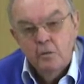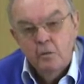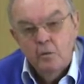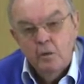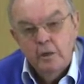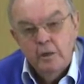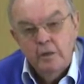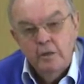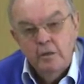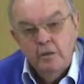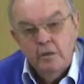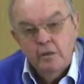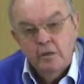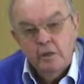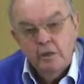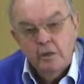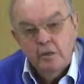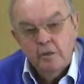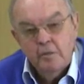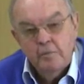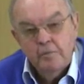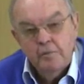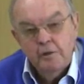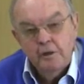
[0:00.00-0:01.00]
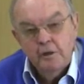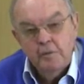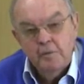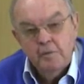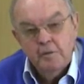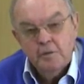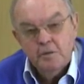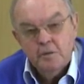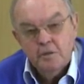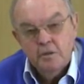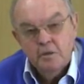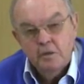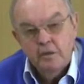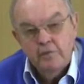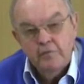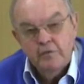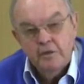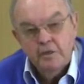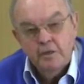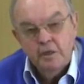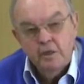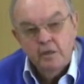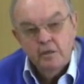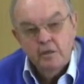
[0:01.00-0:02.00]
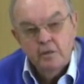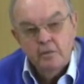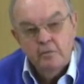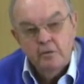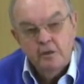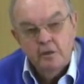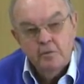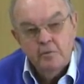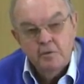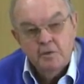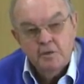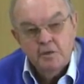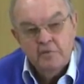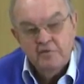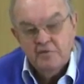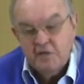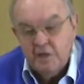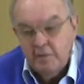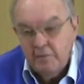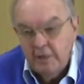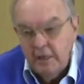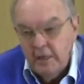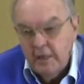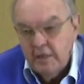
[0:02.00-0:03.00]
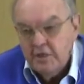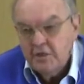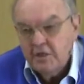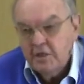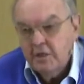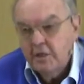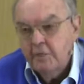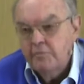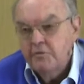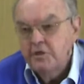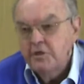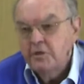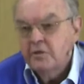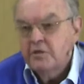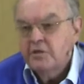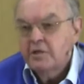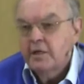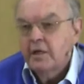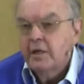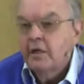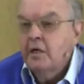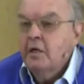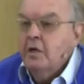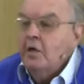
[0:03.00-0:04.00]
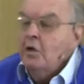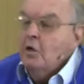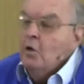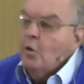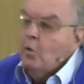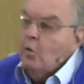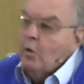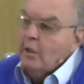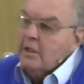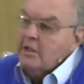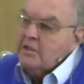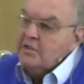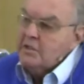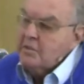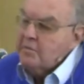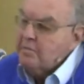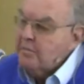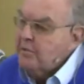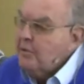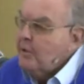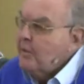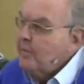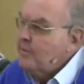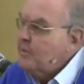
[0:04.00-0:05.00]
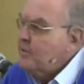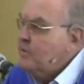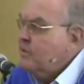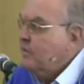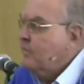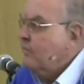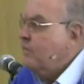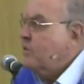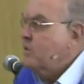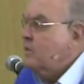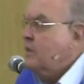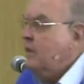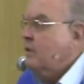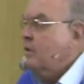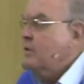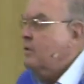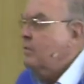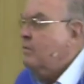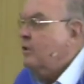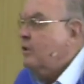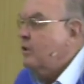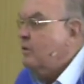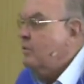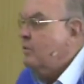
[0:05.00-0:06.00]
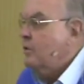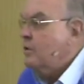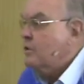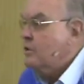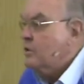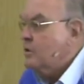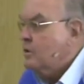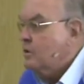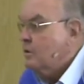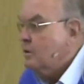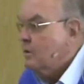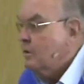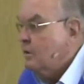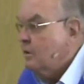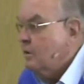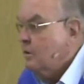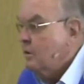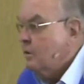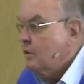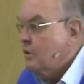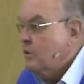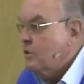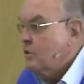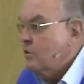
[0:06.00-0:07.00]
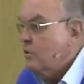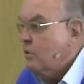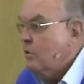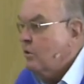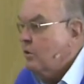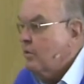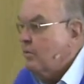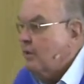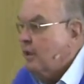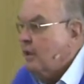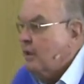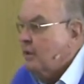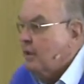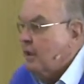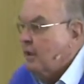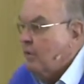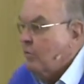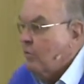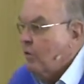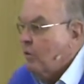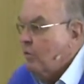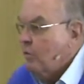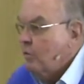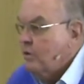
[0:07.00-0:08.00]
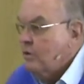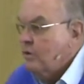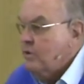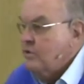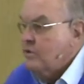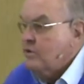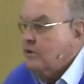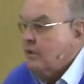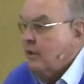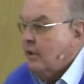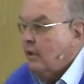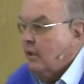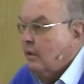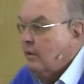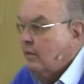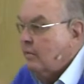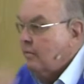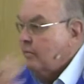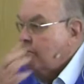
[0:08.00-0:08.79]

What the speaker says: What do you think the purpose of the Ten Commandments is? If somebody had to come to you and saying, what is the purpose of the Ten Commandments? Just talk about that. What would you say?